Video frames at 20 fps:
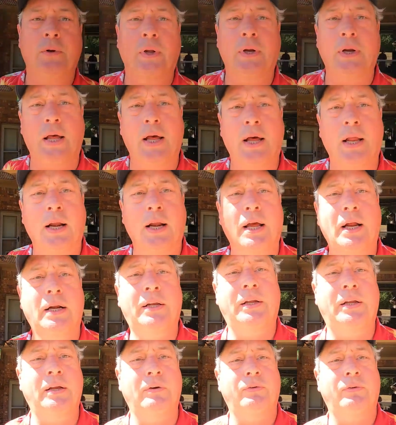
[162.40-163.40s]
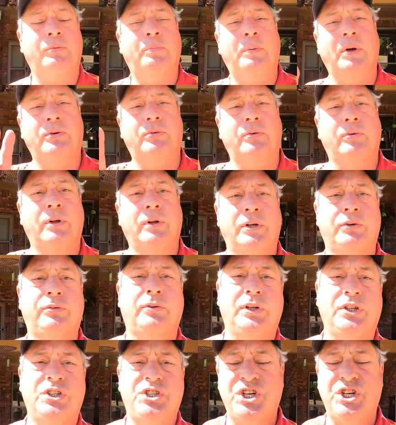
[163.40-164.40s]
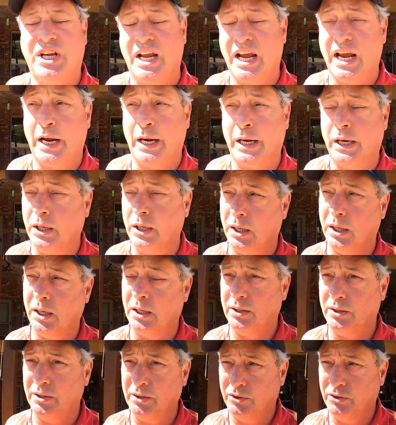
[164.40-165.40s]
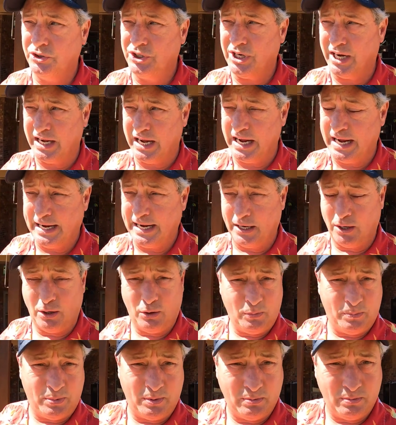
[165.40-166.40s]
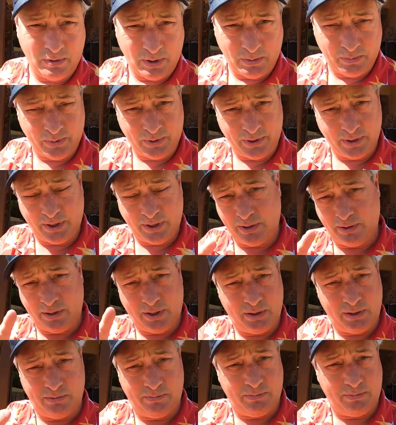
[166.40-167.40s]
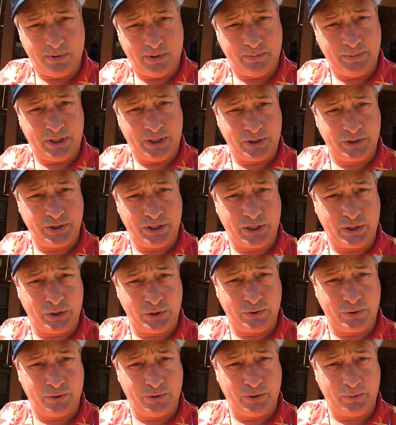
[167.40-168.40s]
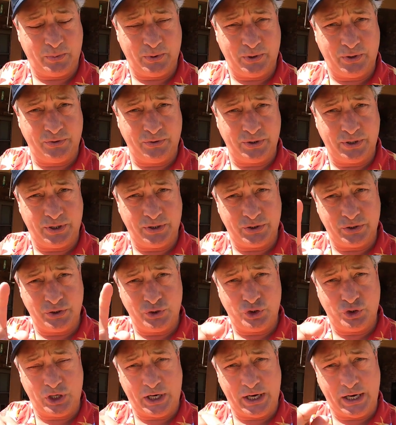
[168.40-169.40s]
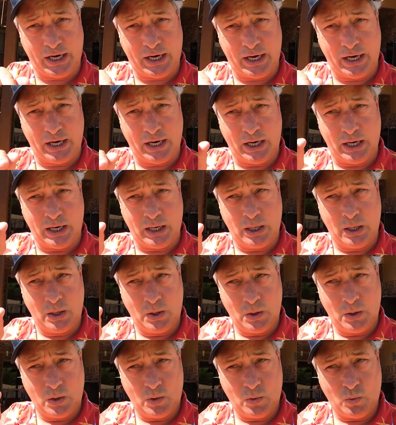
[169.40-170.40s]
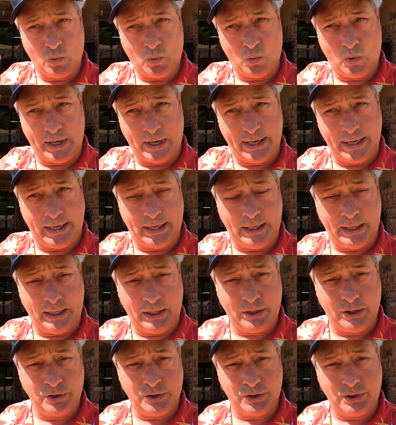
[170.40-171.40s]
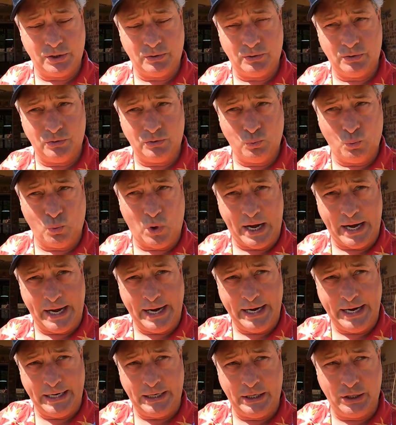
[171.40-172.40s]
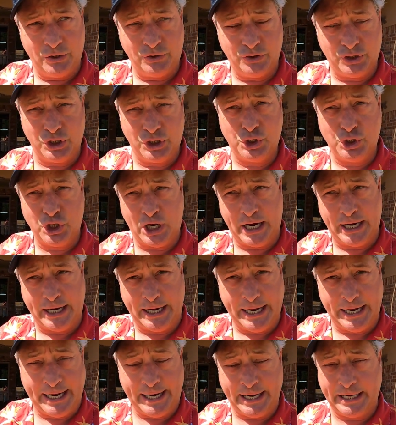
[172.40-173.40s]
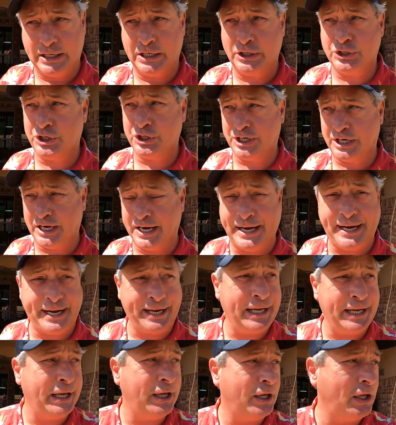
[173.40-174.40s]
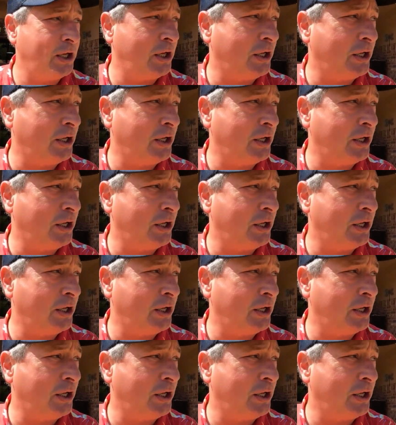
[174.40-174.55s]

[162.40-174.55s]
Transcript: But I'd like to give a special thanks to Jiang. Uh, Jiang? I hope I'm, I'm, uh, um, I'm, not exactly sure the pronunciation. J I Y A N G Y A N G Jiang Jiang